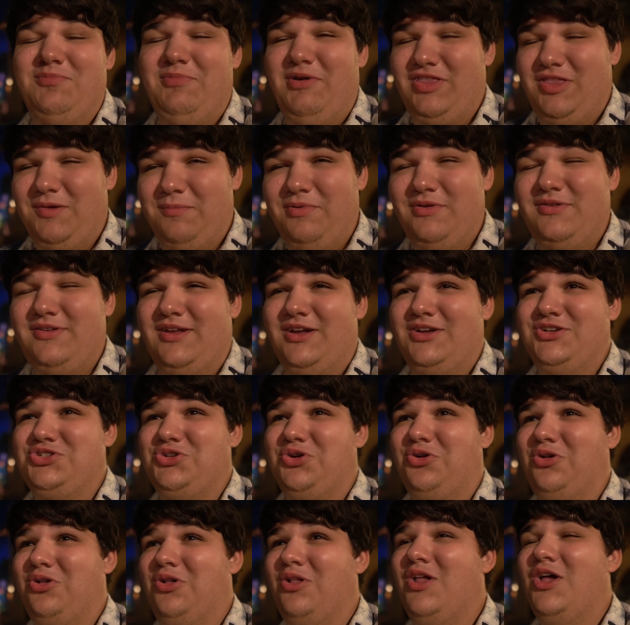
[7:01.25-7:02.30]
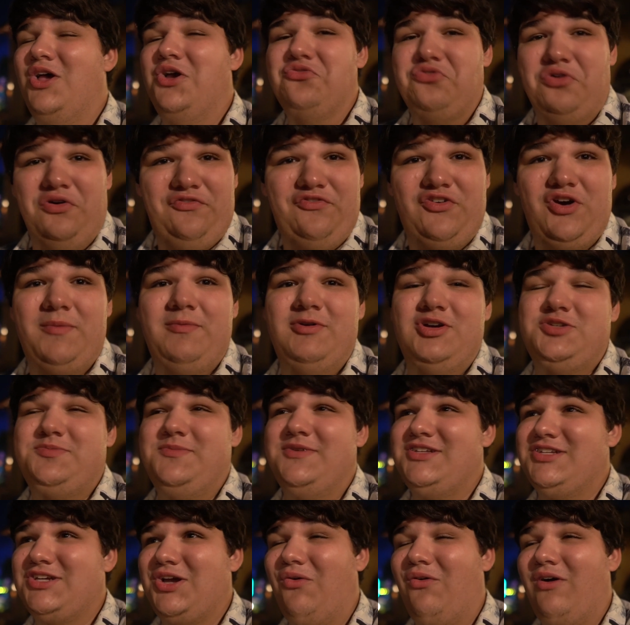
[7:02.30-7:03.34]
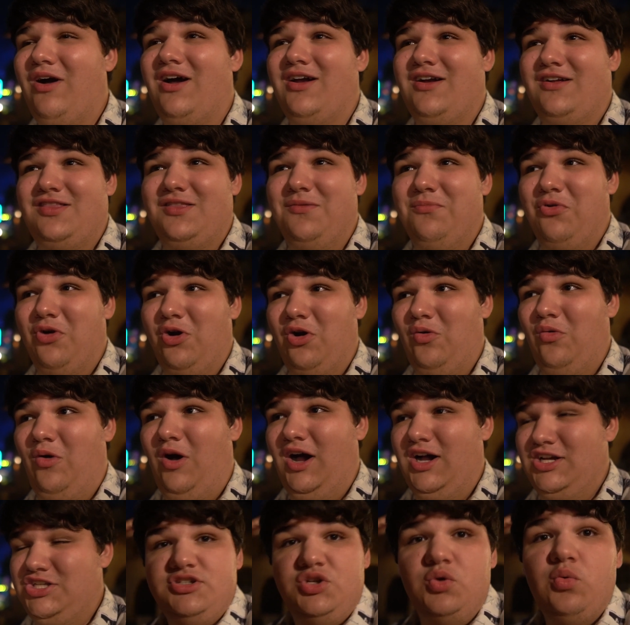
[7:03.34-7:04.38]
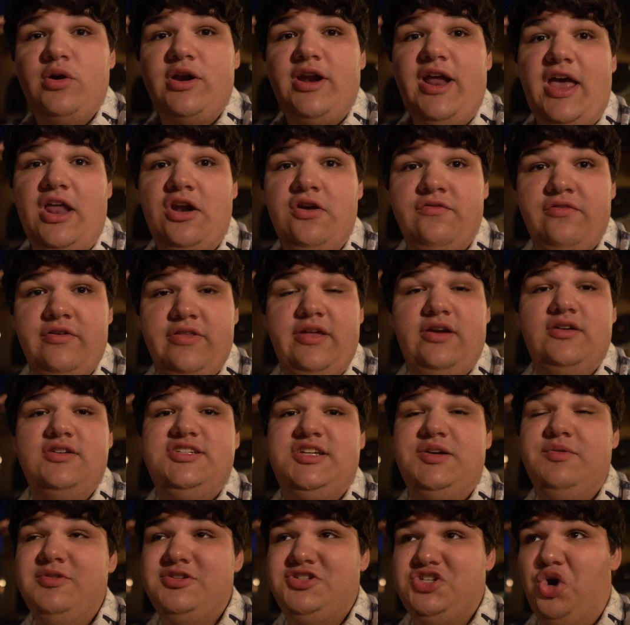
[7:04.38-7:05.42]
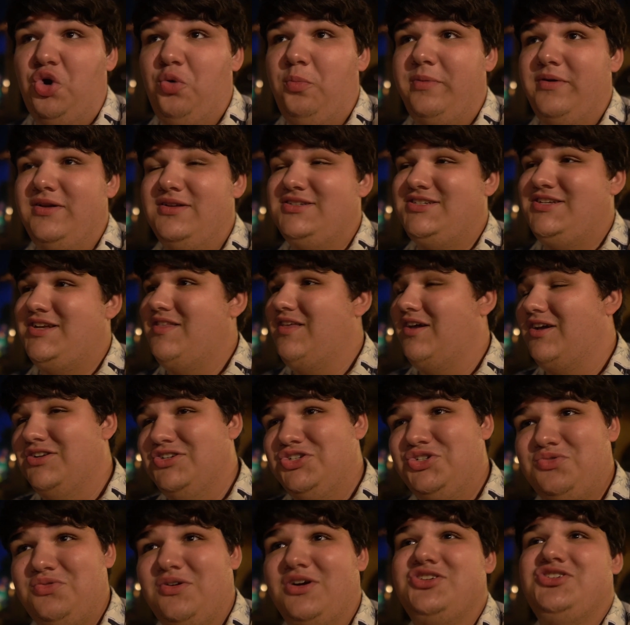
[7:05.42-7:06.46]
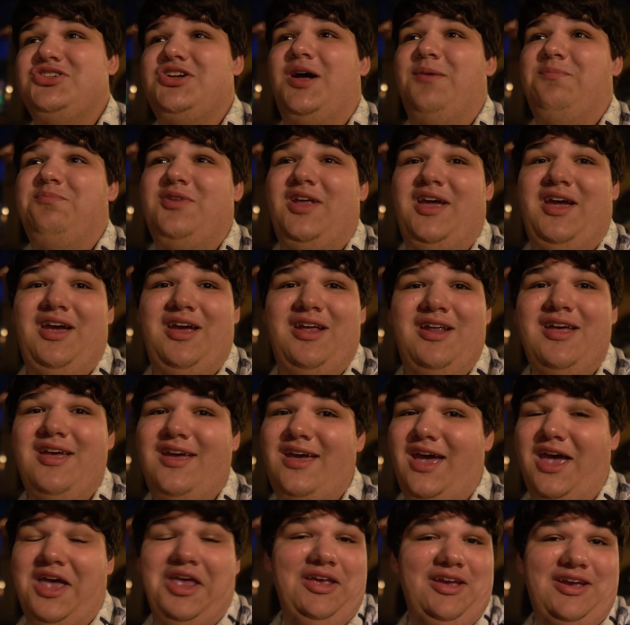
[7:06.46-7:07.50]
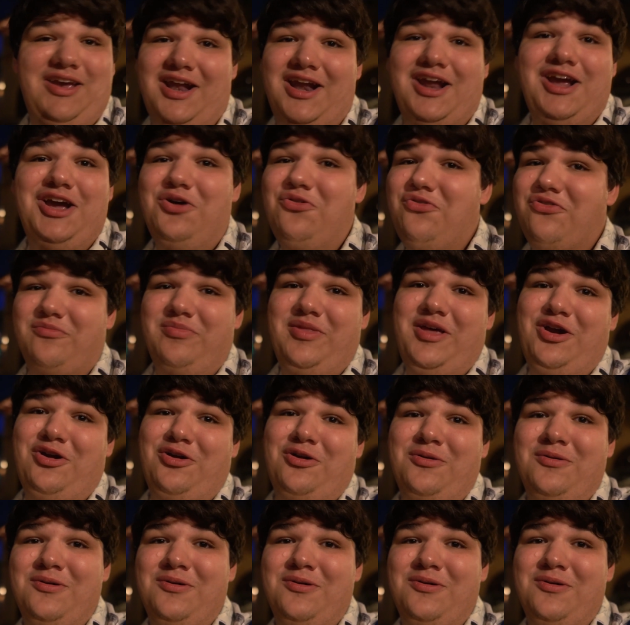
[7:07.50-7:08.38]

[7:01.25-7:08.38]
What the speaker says: about the potential refurbishments going on at the boardwalk. So we're going to head over there, see what's open, see the construction update, and kind of go from there.